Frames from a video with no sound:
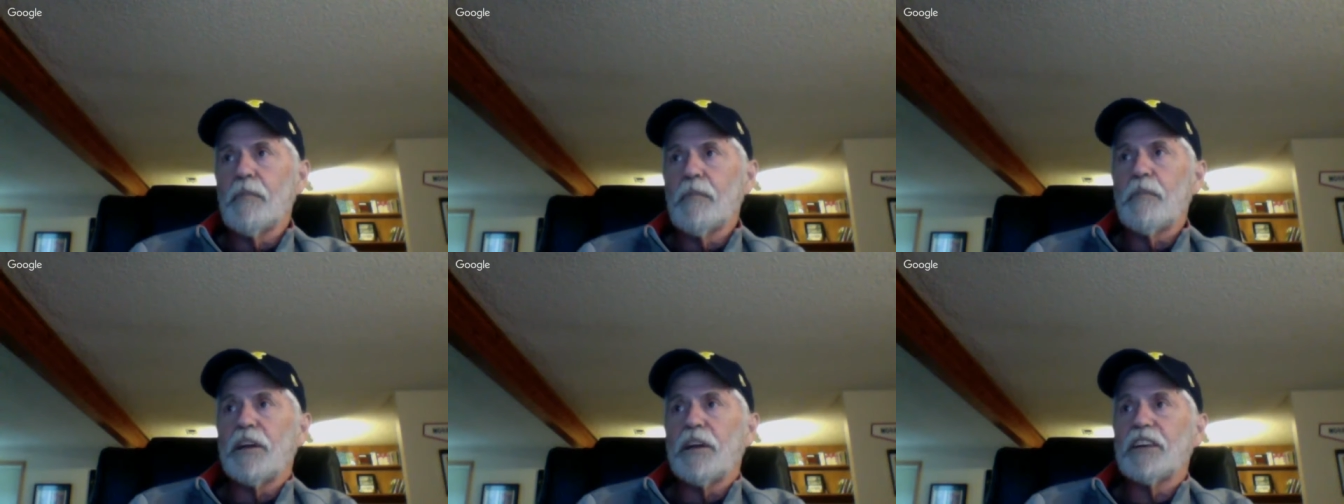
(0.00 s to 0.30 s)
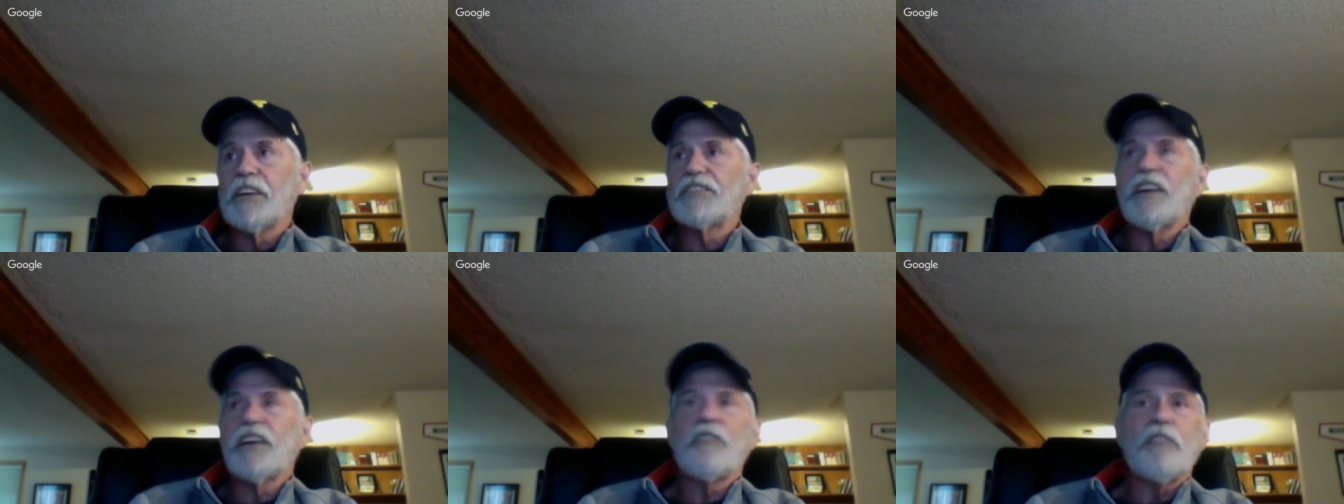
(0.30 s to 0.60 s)

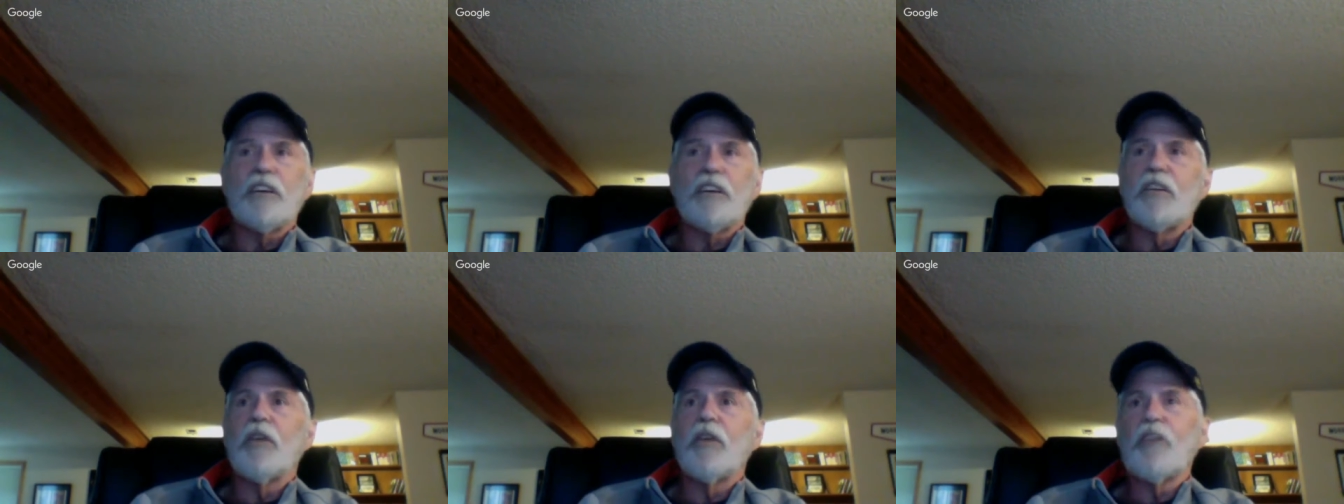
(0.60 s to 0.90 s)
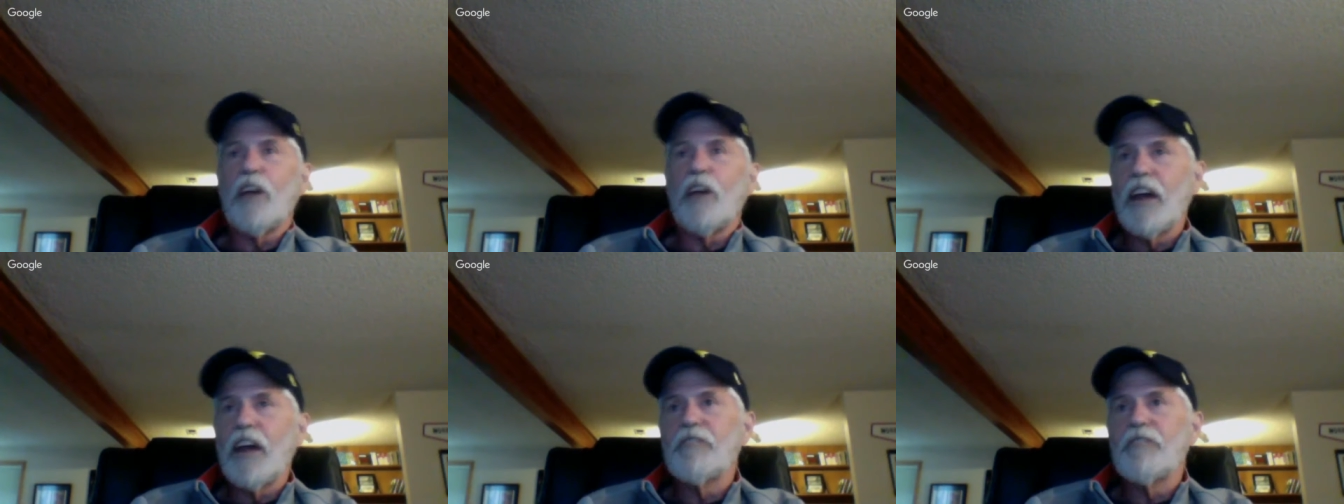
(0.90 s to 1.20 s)
Because they're
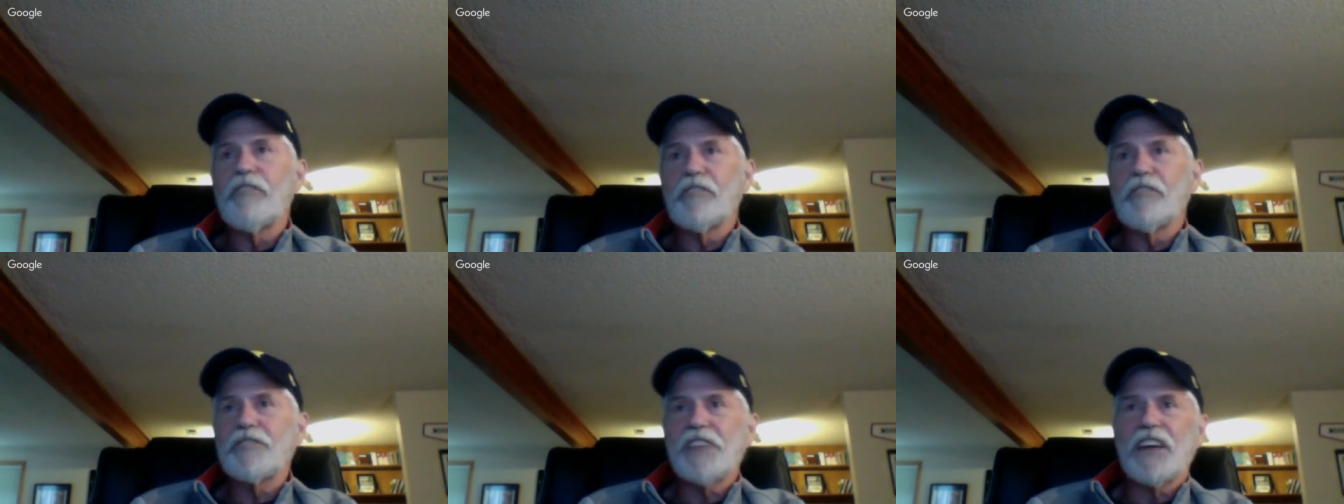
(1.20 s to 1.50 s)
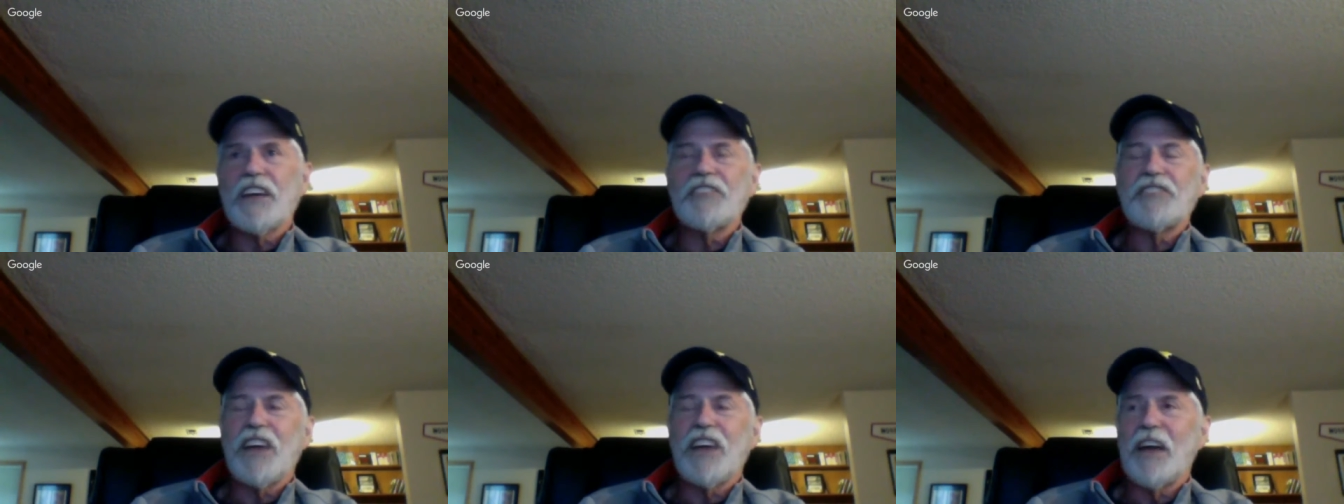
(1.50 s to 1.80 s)
headed for a
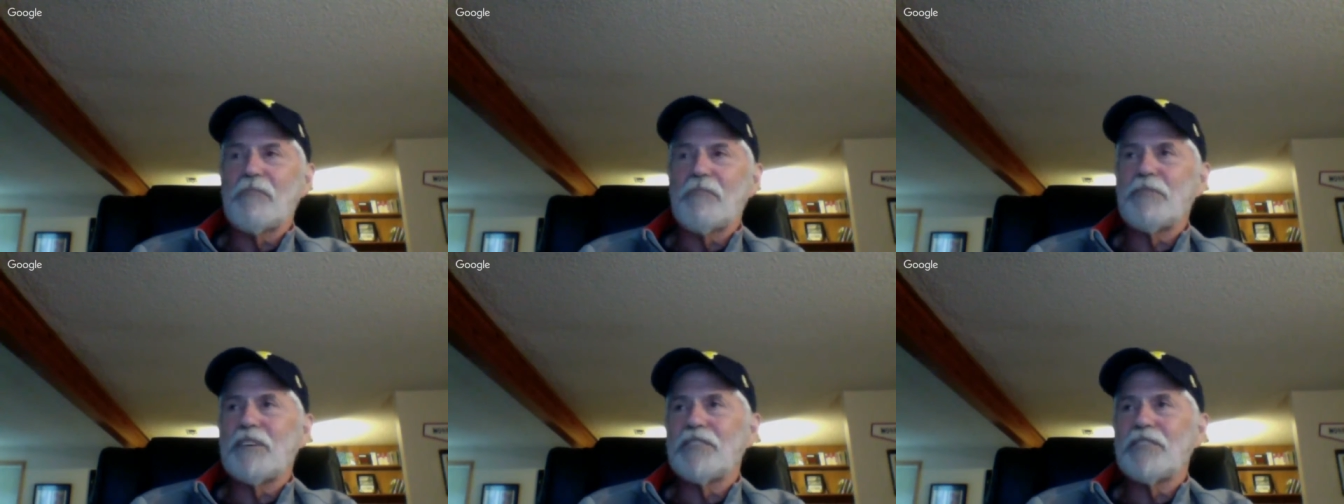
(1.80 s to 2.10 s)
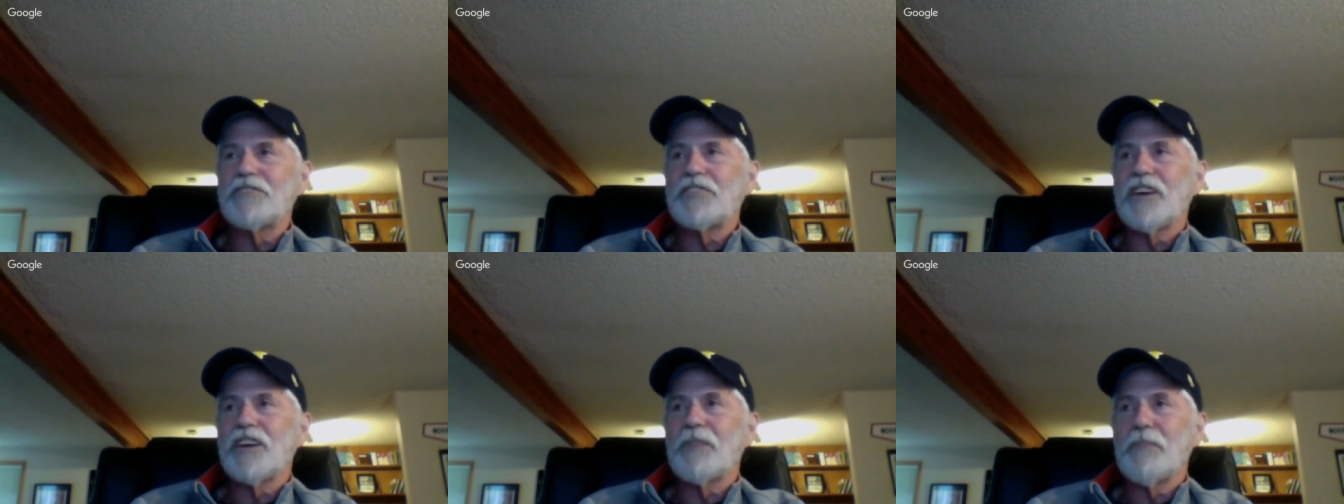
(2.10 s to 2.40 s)
state
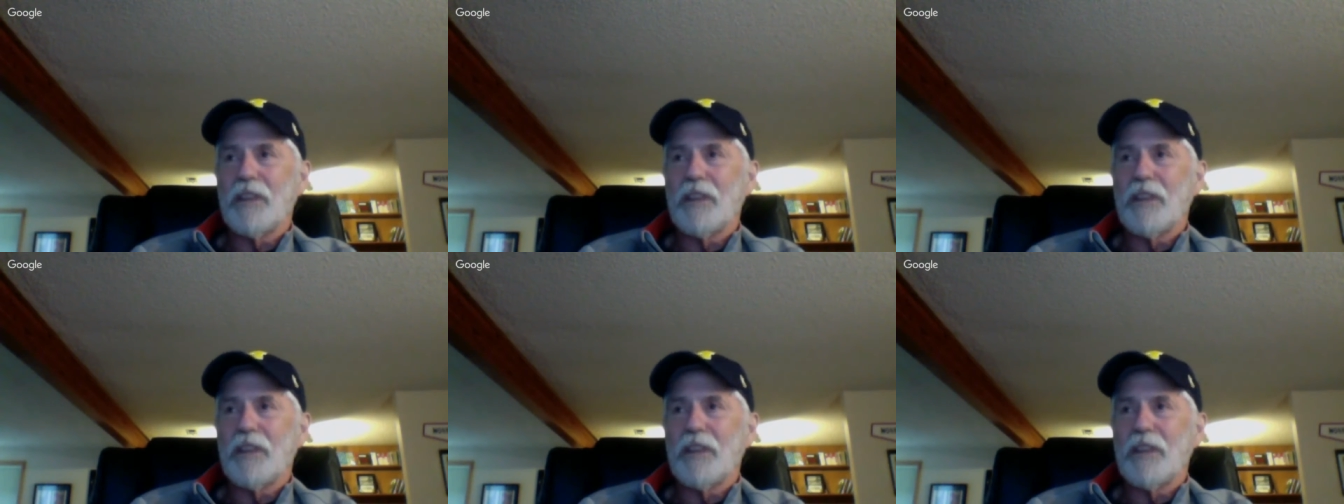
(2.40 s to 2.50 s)
championship,